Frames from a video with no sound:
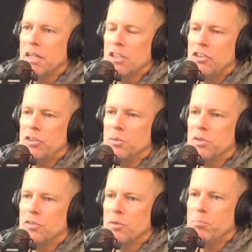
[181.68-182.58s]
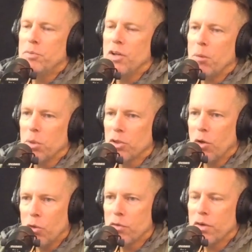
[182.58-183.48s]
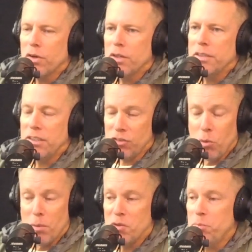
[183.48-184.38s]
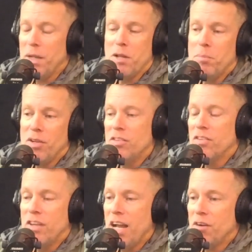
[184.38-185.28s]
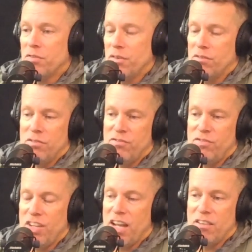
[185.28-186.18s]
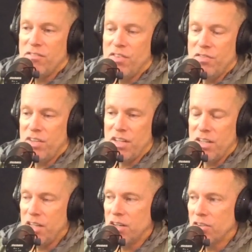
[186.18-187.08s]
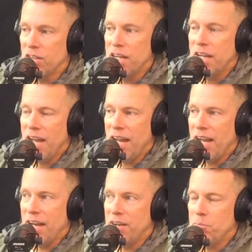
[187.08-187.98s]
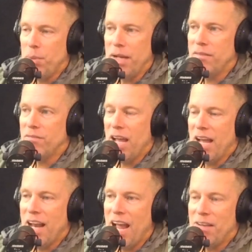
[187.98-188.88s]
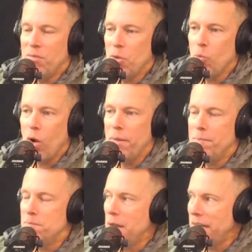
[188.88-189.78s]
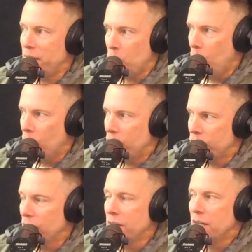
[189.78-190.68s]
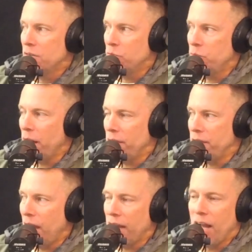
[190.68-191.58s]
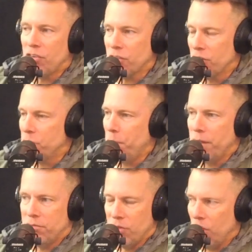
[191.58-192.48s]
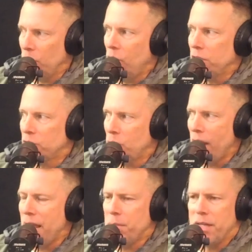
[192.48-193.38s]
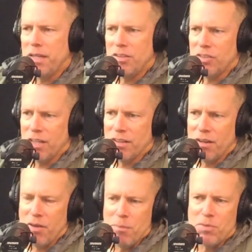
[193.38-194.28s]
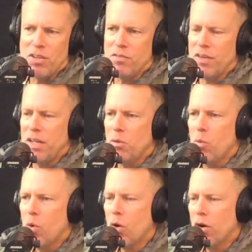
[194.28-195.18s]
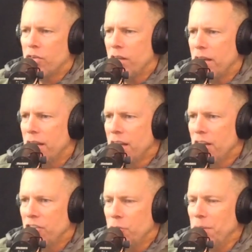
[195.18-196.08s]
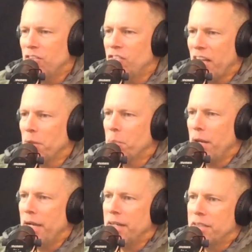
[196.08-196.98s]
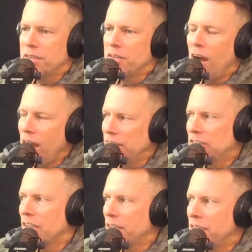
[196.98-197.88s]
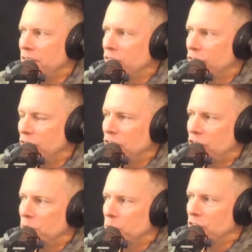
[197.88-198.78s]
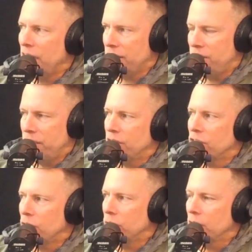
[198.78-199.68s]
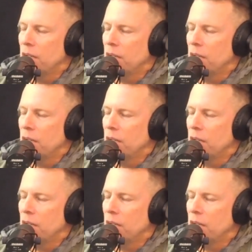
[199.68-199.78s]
She was doubled over. This is a woman who's been in the business now for 10, 15 years and won many awards, whether not Oscars, but along with Grammys and MTV awards. And she's been celebrated constantly since she was 19 years old.